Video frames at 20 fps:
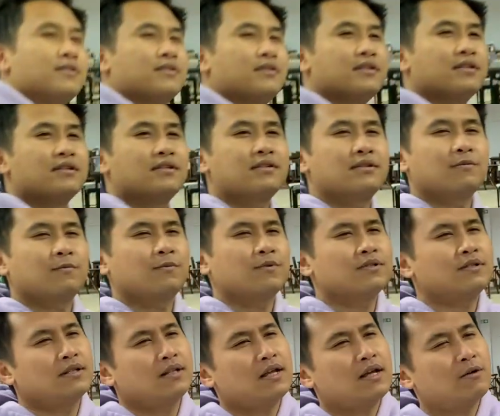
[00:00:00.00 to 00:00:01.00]
since it
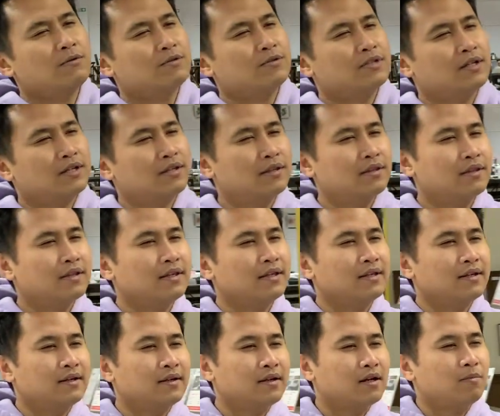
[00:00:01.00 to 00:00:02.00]
was launched I
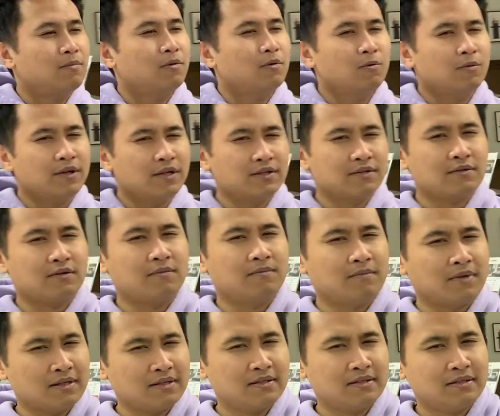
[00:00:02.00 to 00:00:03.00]
think a couple weeks or
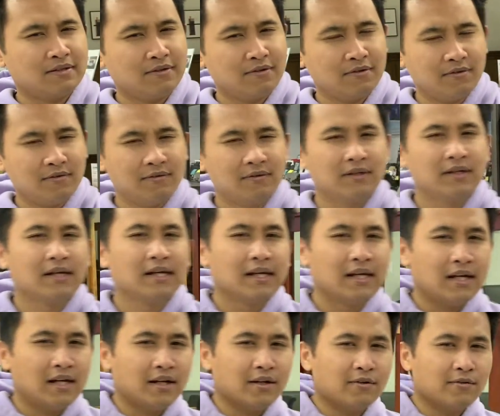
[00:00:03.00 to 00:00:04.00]
months ago
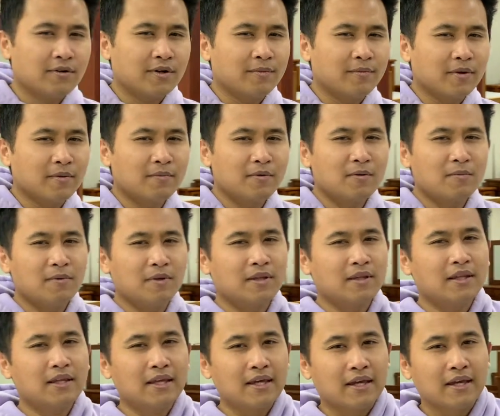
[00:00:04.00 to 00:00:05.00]
I can remember but
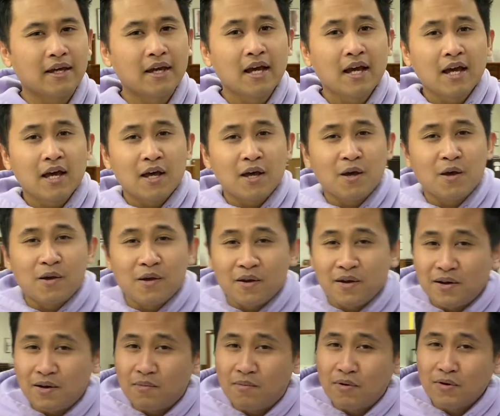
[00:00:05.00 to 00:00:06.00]
yeah
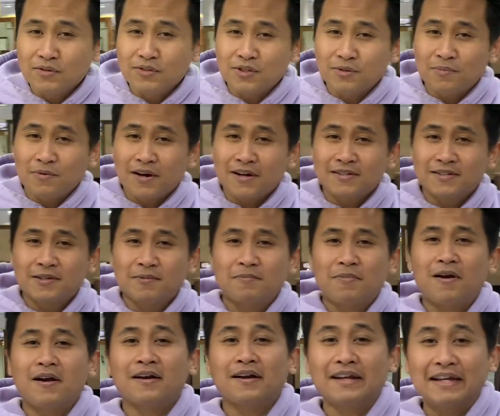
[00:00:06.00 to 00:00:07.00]
the most surprising
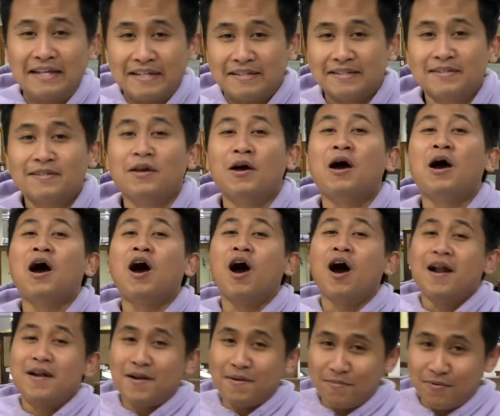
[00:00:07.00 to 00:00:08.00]
part is
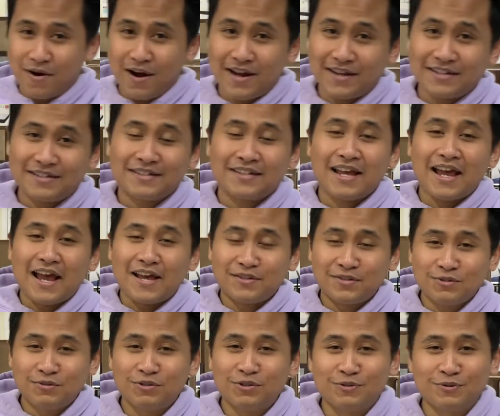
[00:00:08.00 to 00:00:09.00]
the price as
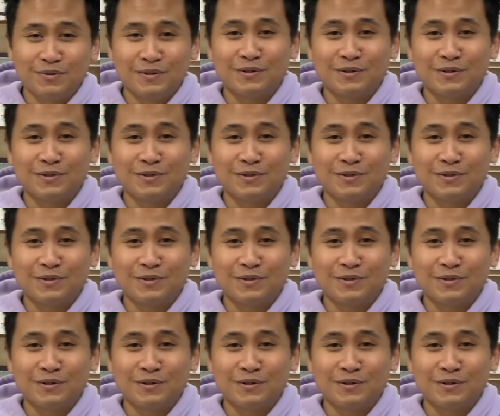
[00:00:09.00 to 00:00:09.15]
usual